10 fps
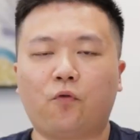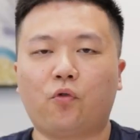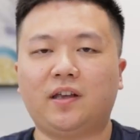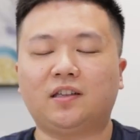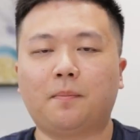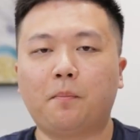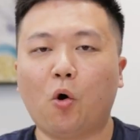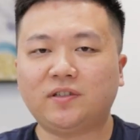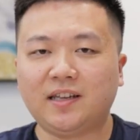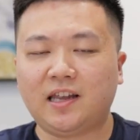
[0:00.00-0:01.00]
for these
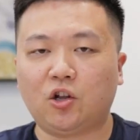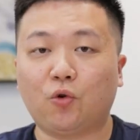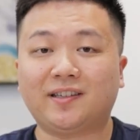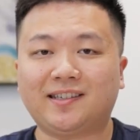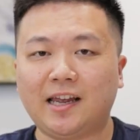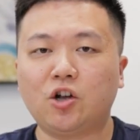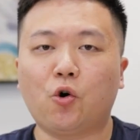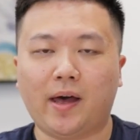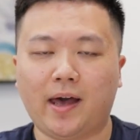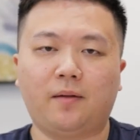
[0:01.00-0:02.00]
multi-needle
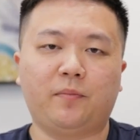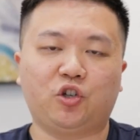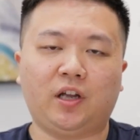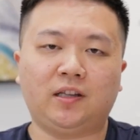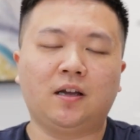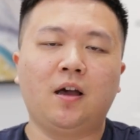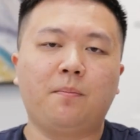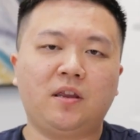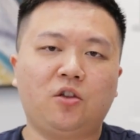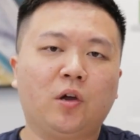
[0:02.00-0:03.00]
single head machines,
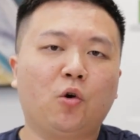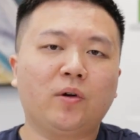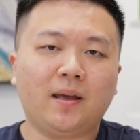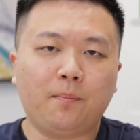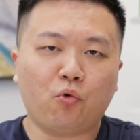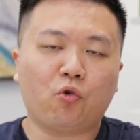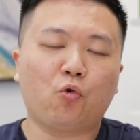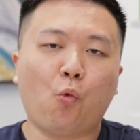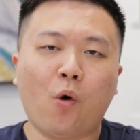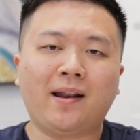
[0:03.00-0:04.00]
meaning you can only embroider
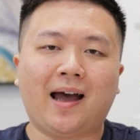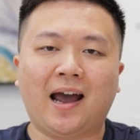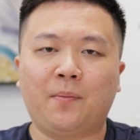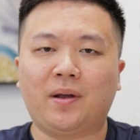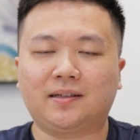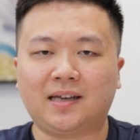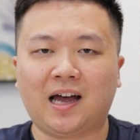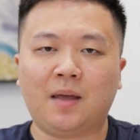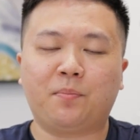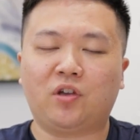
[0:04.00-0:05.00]
one item at a
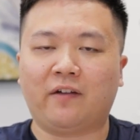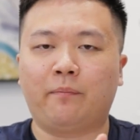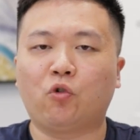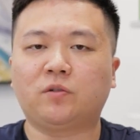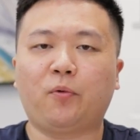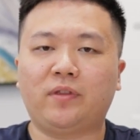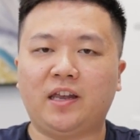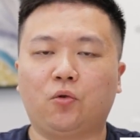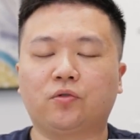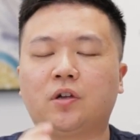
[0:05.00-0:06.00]
time, but you have multiple
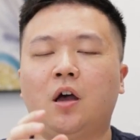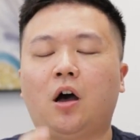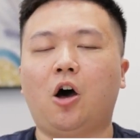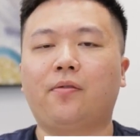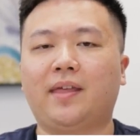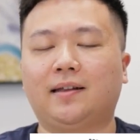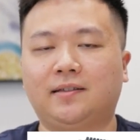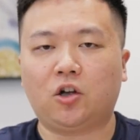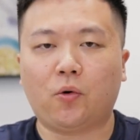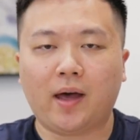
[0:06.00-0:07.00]
needles on that
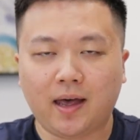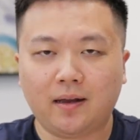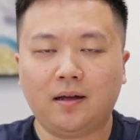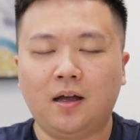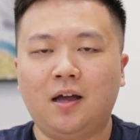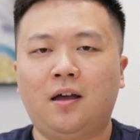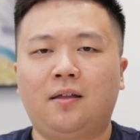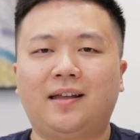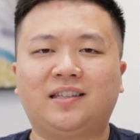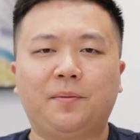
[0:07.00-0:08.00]
single head,
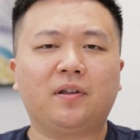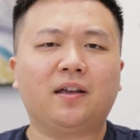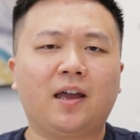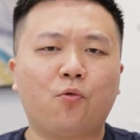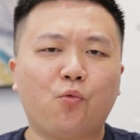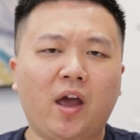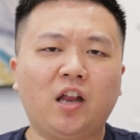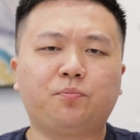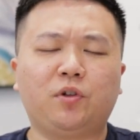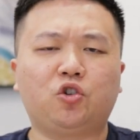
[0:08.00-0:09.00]
they typically can
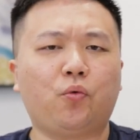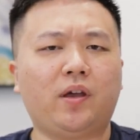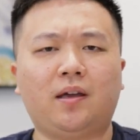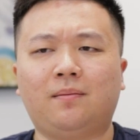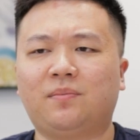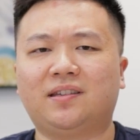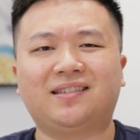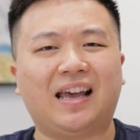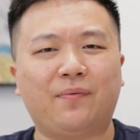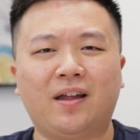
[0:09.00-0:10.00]
range between
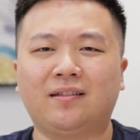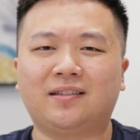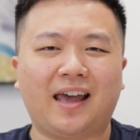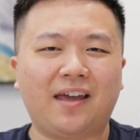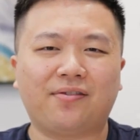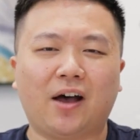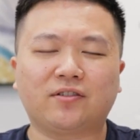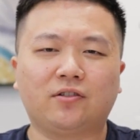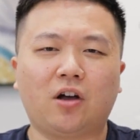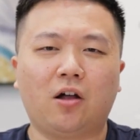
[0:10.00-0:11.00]
seven to eight
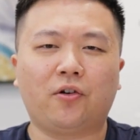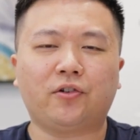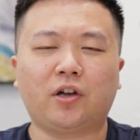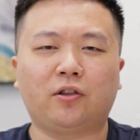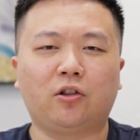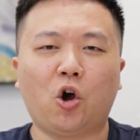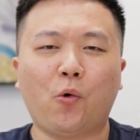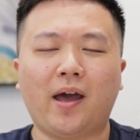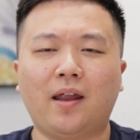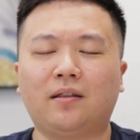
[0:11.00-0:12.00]
thousand dollars on the
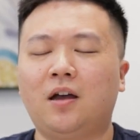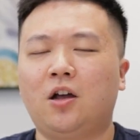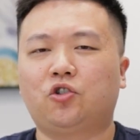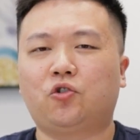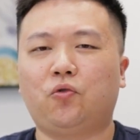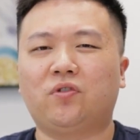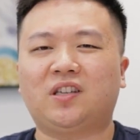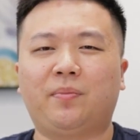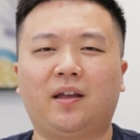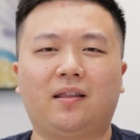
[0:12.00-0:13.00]
low end to
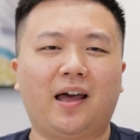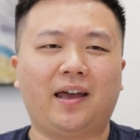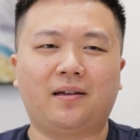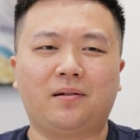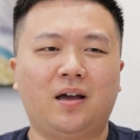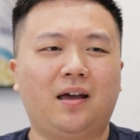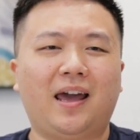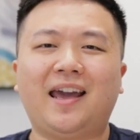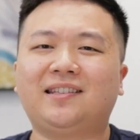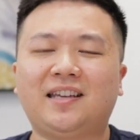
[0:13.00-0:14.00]
something like
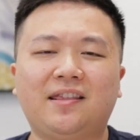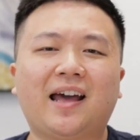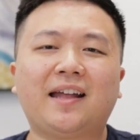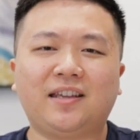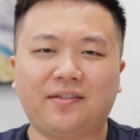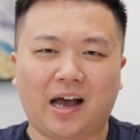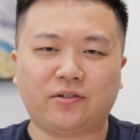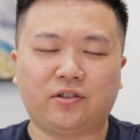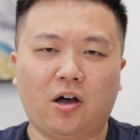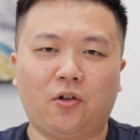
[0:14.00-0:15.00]
eighteen, nineteen
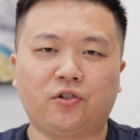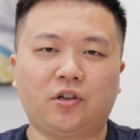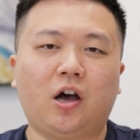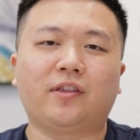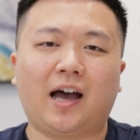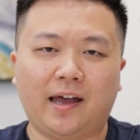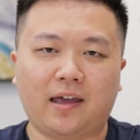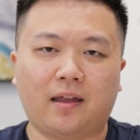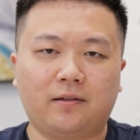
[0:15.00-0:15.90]
thousand dollars on the high end.